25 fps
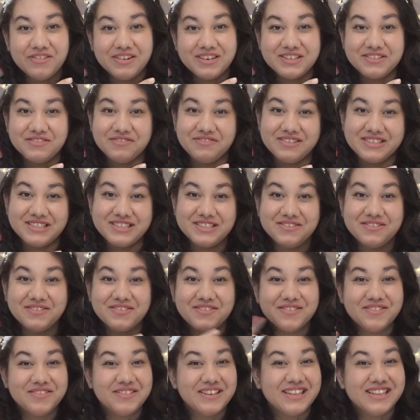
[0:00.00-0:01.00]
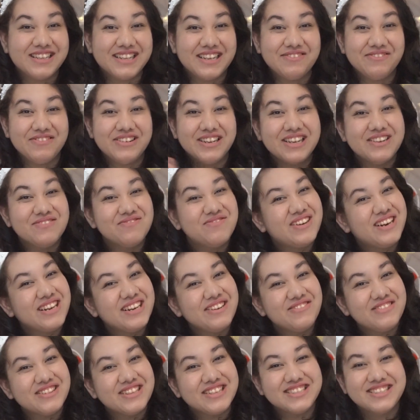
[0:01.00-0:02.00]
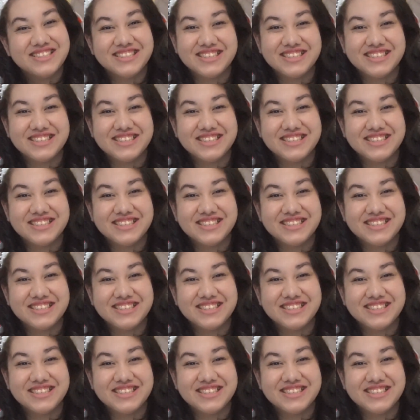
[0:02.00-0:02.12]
it to restore and then we can play with it